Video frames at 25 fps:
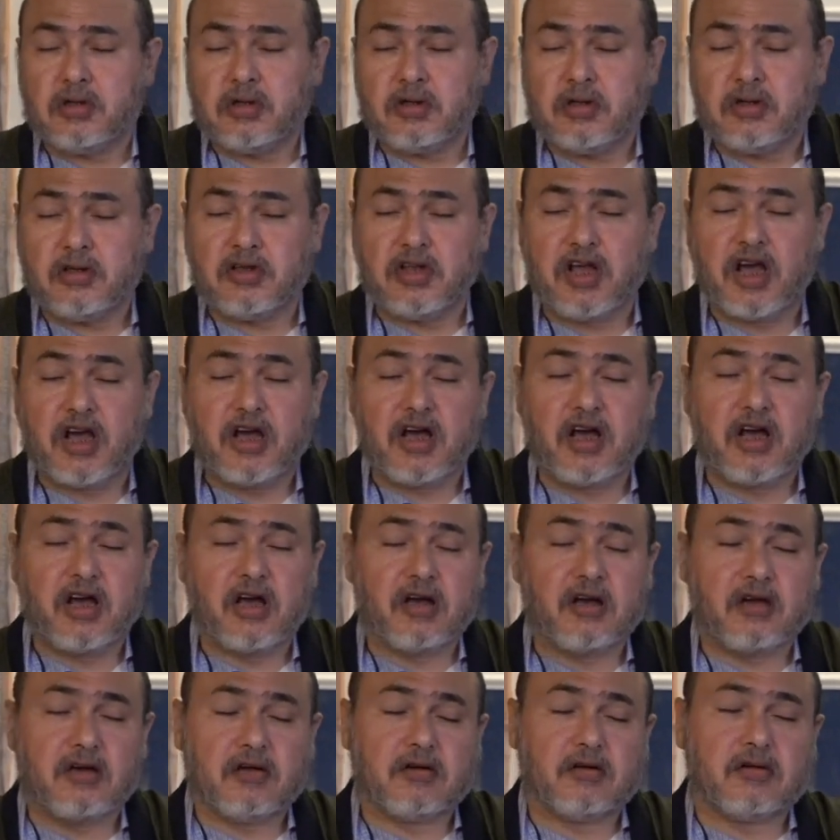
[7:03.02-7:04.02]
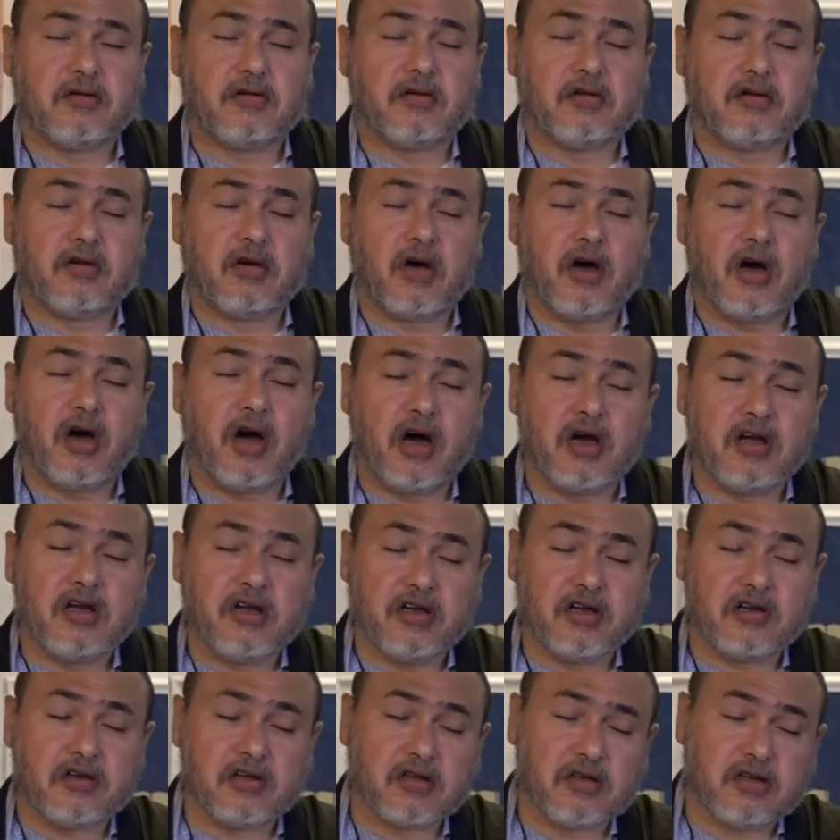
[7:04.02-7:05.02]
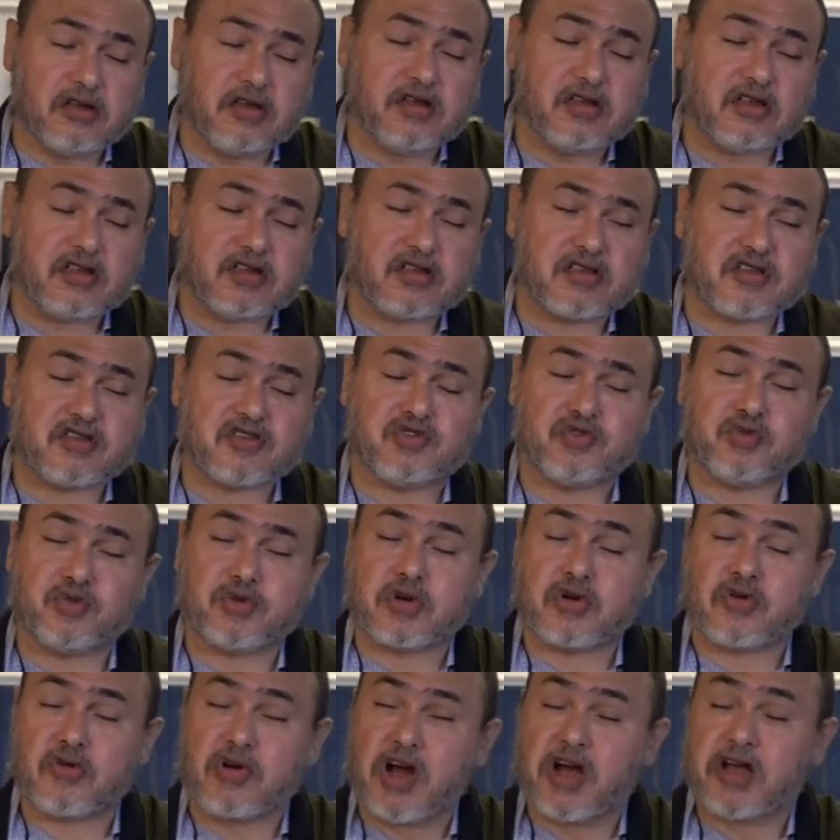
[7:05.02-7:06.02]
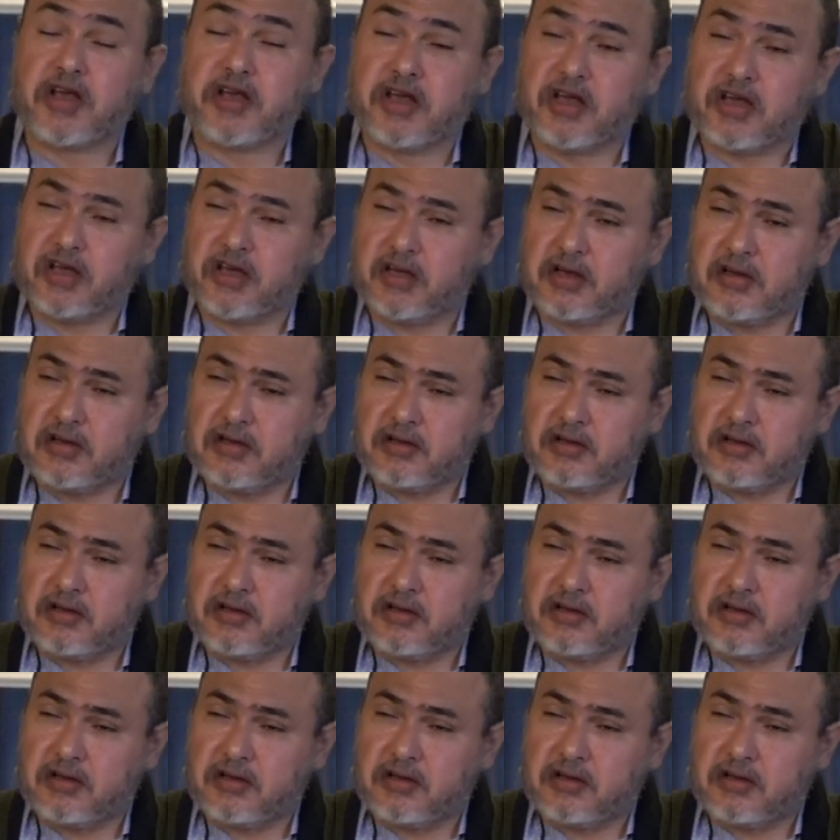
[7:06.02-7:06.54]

that hunger leads to crying,